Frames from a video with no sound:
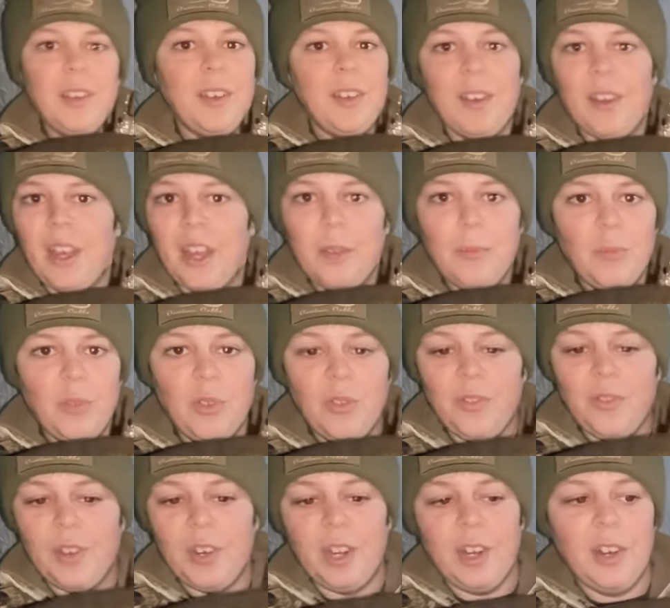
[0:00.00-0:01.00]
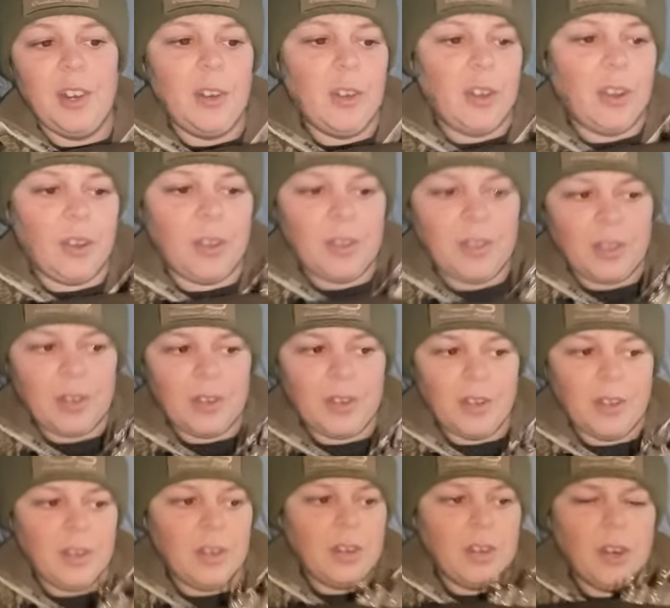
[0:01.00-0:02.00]
not moving it at all.
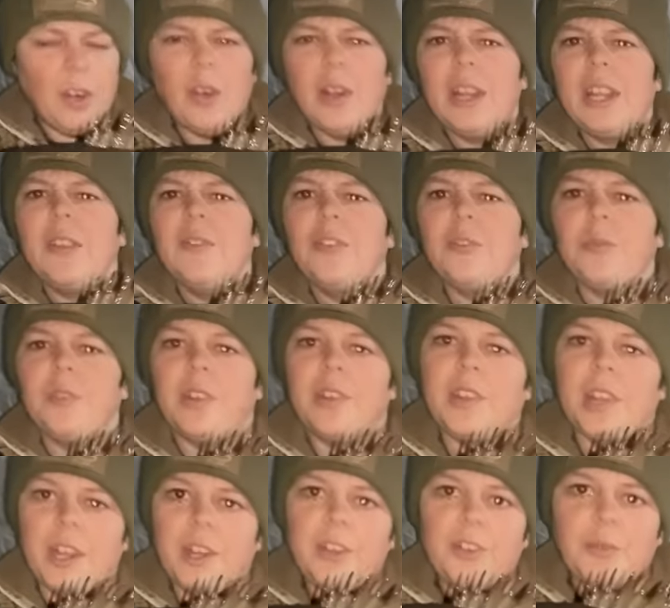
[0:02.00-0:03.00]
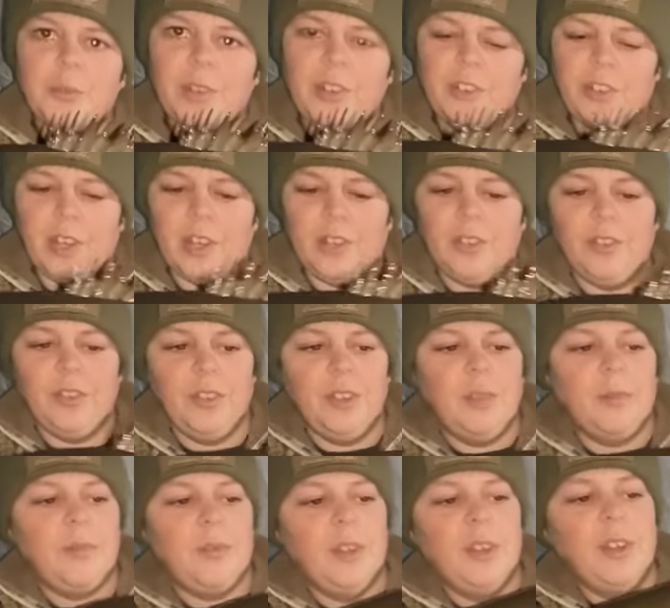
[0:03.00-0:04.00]
Or I gave this one a tiny twitch, actually.
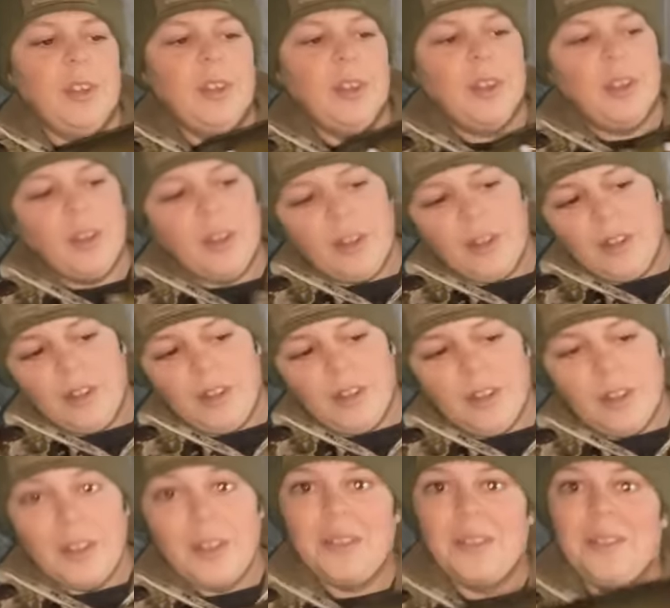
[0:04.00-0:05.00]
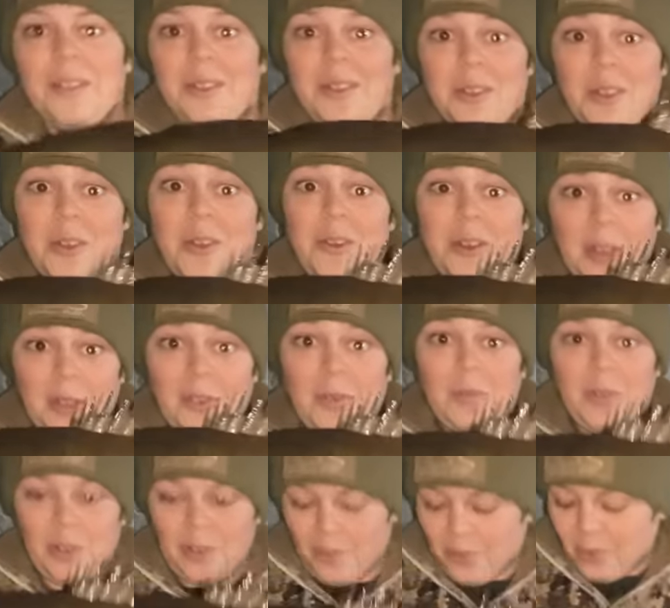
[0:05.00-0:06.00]
But another
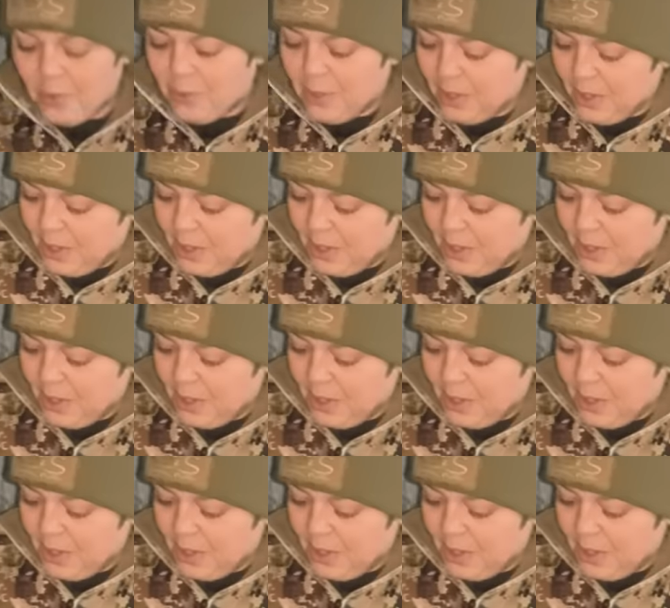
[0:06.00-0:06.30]
beautiful one.